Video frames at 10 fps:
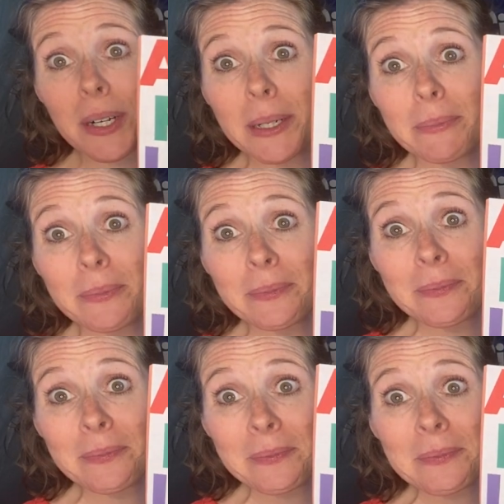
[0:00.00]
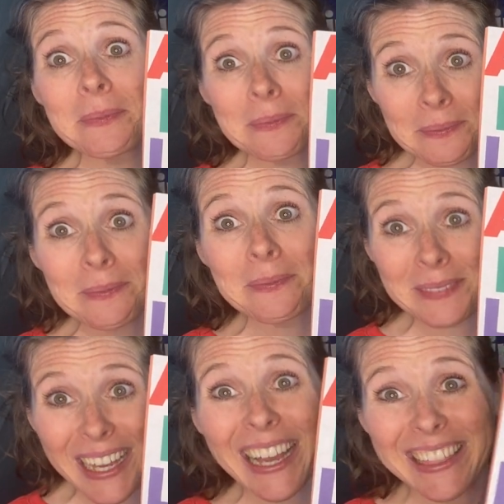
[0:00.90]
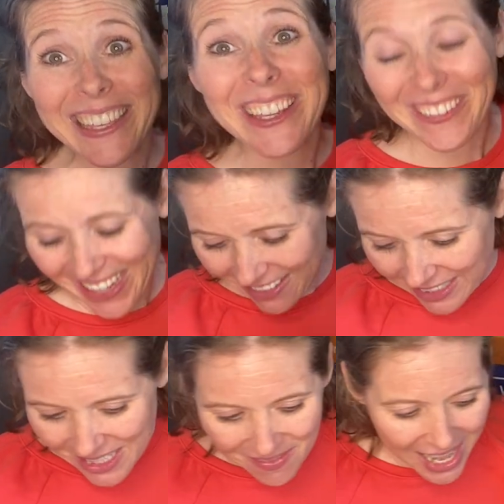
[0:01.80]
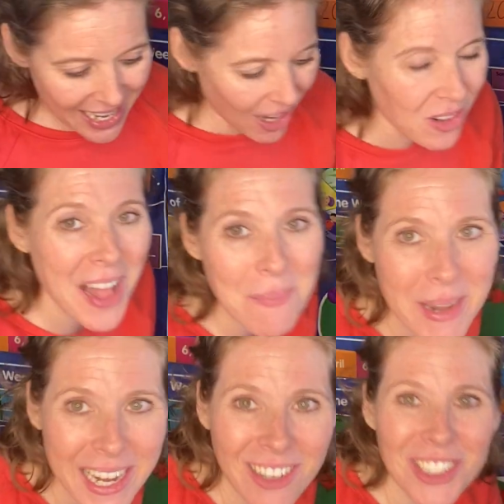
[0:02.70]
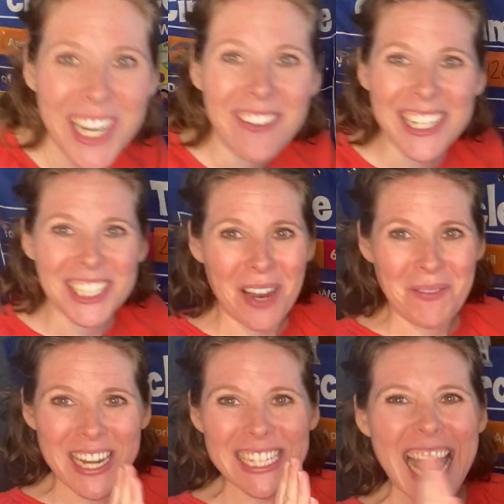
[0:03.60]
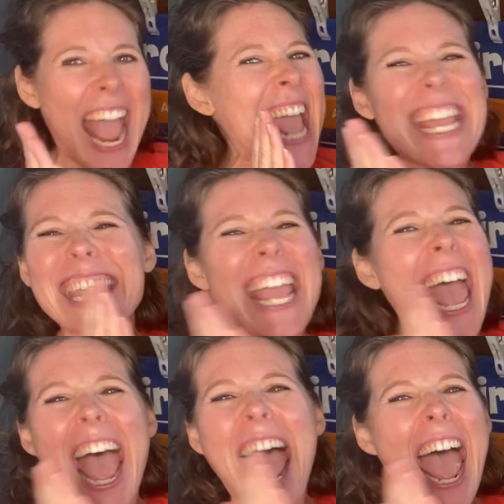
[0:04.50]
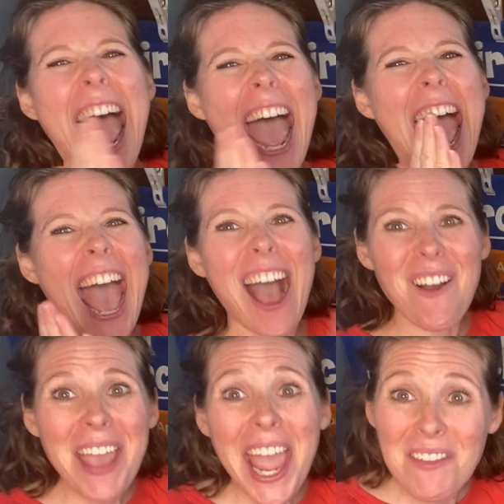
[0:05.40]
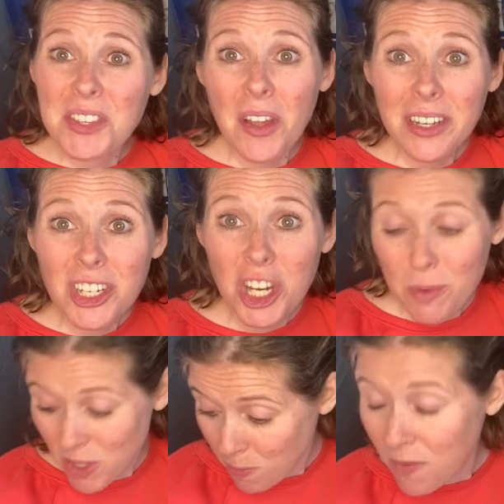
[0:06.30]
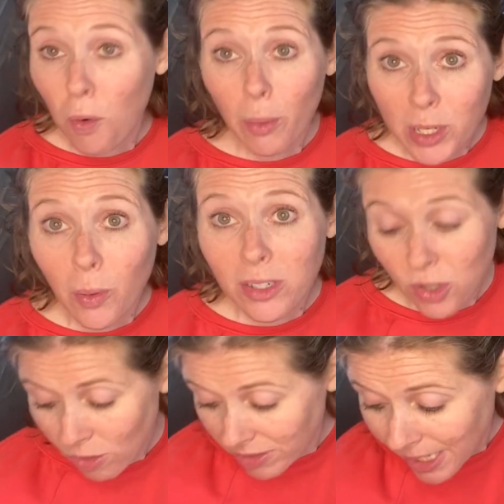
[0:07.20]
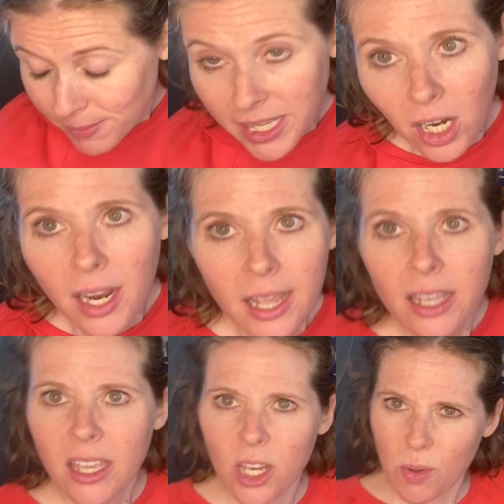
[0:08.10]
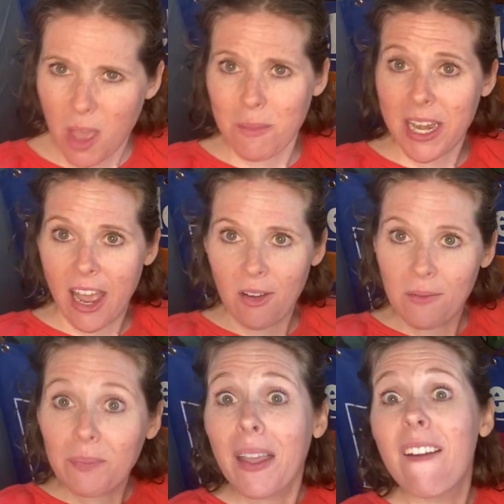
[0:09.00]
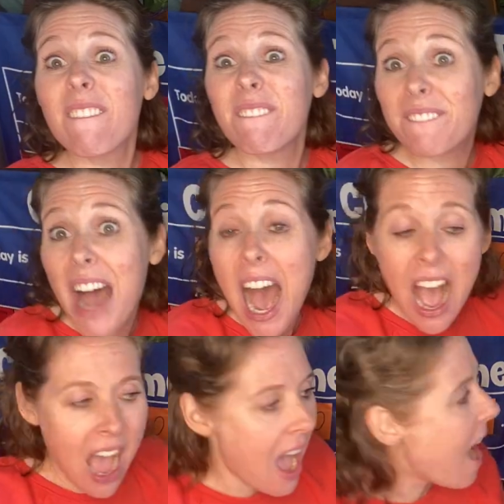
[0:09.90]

go up? I think you're right. Let's give that an air clap and an air shout. Nice job, friendies. Okay, I have a song to share with you before we do our circle time center. Can you count me down? Five,